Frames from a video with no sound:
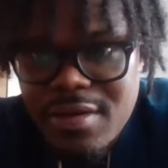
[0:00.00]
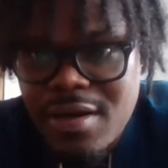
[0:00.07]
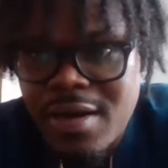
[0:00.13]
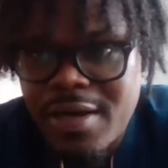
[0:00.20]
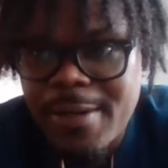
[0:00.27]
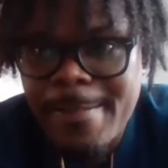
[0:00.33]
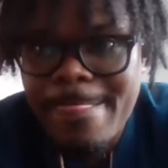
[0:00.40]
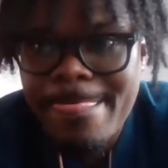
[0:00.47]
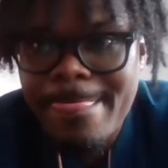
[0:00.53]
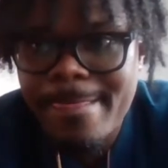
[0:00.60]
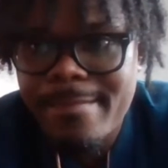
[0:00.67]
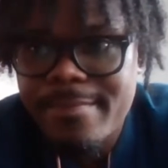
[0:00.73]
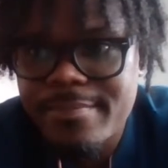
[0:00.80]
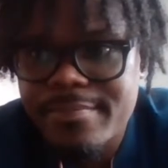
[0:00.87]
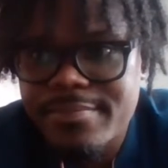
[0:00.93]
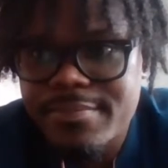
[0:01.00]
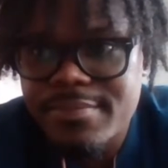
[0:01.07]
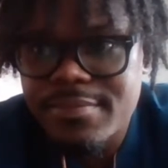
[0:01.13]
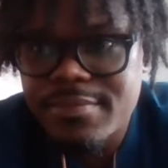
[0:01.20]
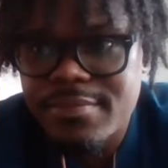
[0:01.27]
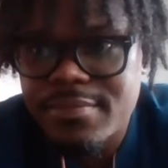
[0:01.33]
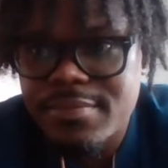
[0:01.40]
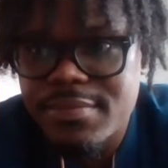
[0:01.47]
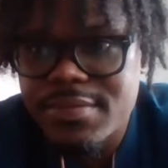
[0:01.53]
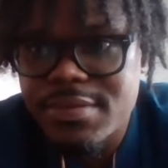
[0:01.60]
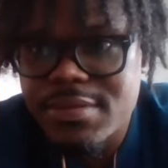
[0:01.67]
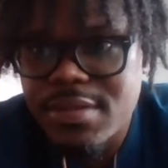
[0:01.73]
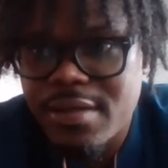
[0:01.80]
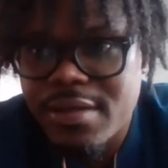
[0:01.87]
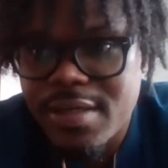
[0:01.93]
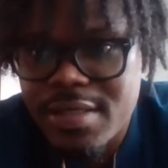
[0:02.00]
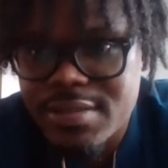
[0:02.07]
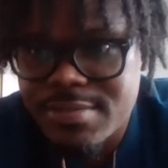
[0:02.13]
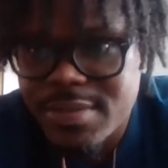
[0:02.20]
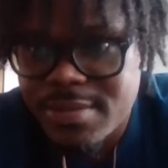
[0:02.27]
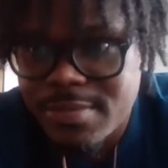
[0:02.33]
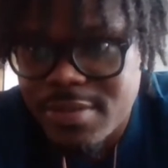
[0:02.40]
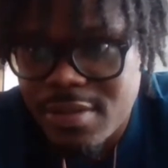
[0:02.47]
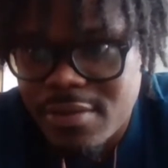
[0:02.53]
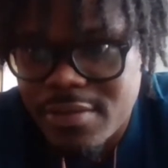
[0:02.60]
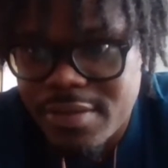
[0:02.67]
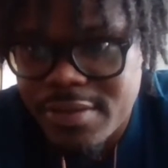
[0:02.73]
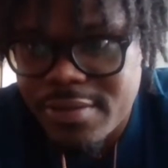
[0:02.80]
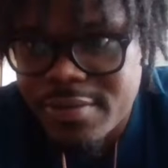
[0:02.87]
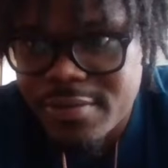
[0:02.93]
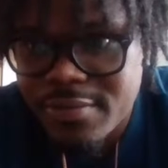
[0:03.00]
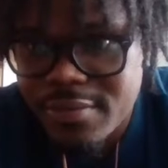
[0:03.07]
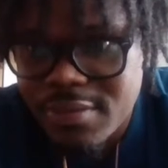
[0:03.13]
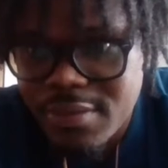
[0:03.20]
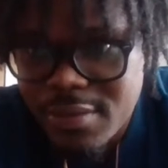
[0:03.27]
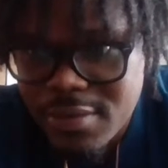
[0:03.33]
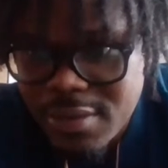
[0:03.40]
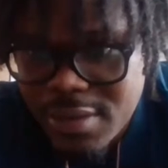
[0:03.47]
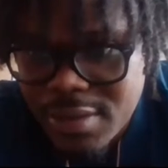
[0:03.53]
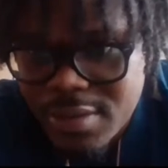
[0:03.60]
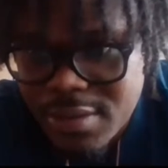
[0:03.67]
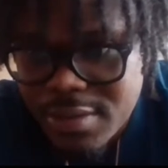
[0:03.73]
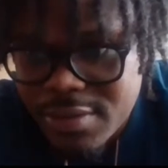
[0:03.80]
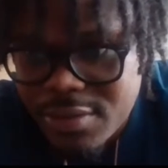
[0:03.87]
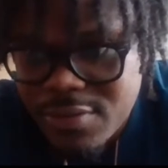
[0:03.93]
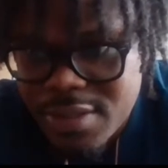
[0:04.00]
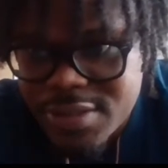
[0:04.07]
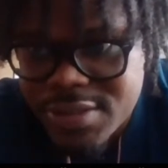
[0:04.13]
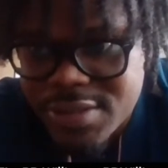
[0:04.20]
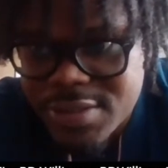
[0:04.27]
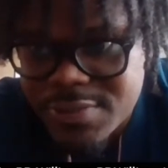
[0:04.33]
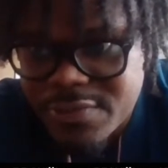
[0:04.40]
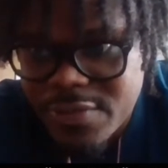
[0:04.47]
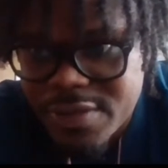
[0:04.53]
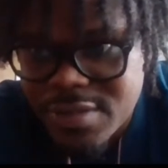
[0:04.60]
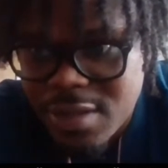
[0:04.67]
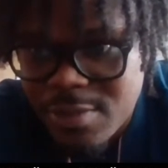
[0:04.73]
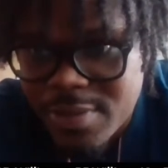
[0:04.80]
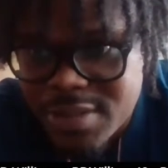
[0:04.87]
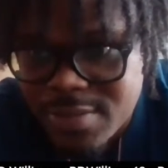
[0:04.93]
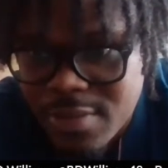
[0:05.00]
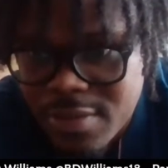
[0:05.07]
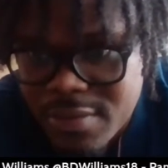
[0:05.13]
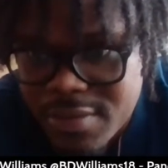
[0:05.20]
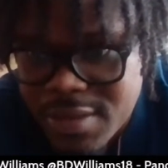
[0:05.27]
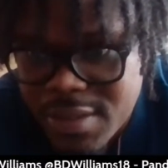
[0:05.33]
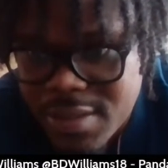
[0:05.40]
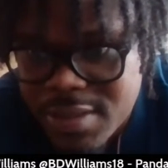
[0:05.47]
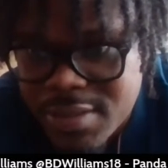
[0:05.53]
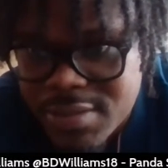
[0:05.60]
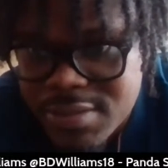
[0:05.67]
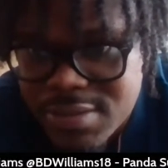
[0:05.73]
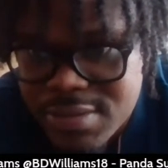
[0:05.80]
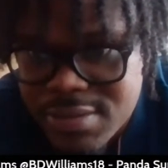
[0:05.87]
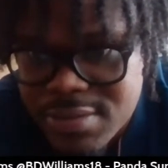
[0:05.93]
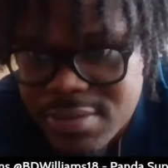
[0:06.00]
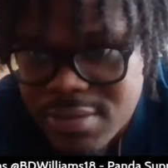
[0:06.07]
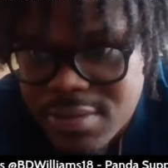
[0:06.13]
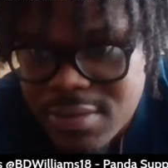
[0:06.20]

All right, sorry guys, I'm keep going here. Any other questions before I talk about some other things?